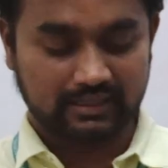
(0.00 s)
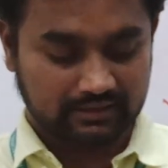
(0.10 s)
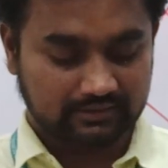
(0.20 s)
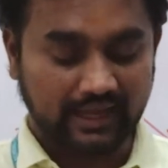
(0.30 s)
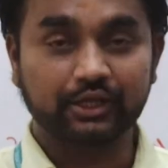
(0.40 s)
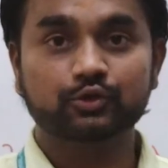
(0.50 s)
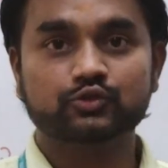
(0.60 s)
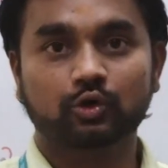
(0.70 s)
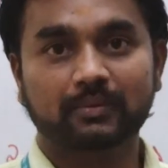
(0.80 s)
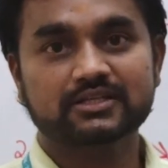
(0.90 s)
thank you
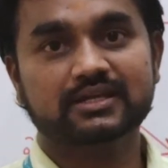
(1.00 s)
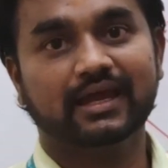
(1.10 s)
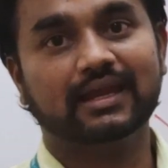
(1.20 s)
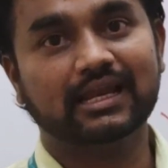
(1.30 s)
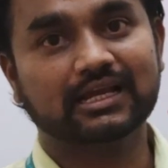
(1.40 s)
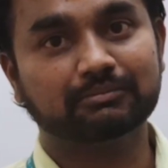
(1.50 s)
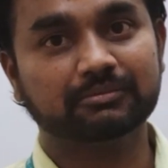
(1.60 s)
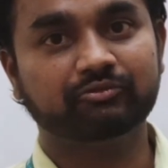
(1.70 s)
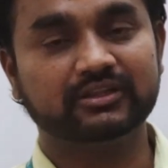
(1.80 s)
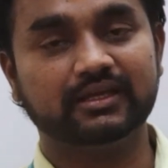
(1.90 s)
so much, and I'll come
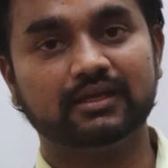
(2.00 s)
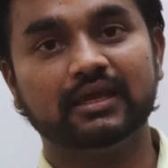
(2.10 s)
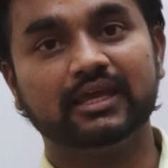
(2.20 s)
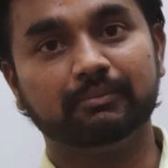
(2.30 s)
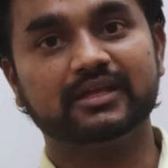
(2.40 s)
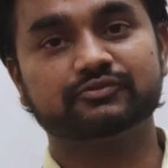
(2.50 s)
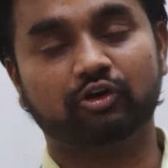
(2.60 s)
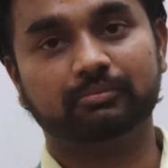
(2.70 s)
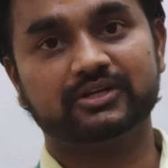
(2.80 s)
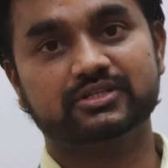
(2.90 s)
up with the image
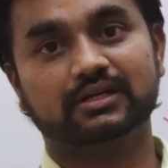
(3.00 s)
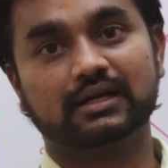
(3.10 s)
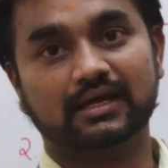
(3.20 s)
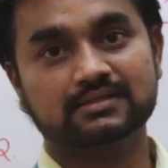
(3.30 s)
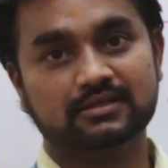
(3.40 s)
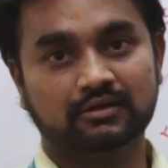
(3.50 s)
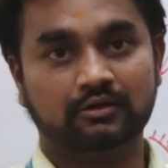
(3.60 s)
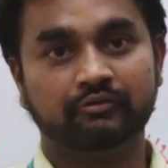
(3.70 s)
formation class